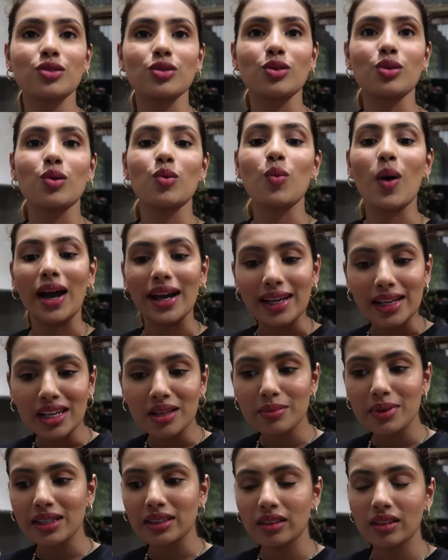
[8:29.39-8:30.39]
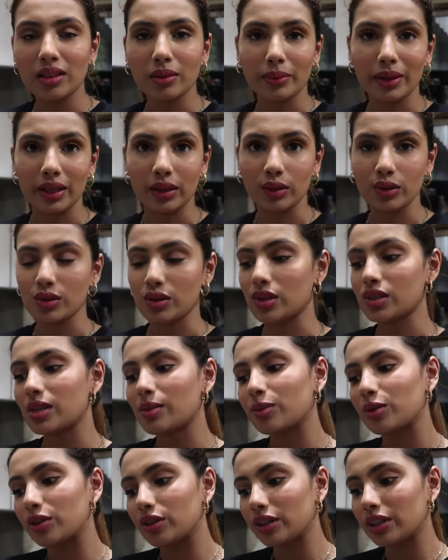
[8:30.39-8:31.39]
So while I make the tomato sauce,
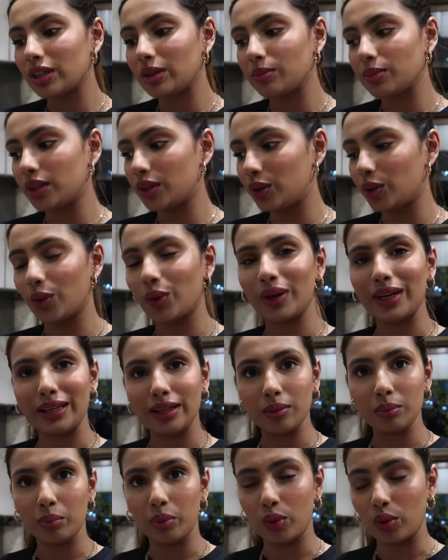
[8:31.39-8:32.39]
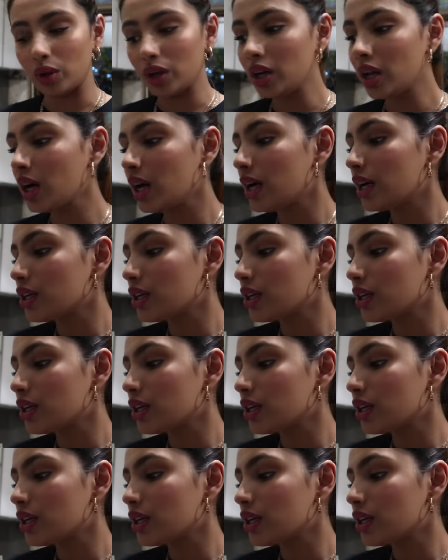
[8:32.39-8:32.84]
I'm gonna keep the dough in a bowl.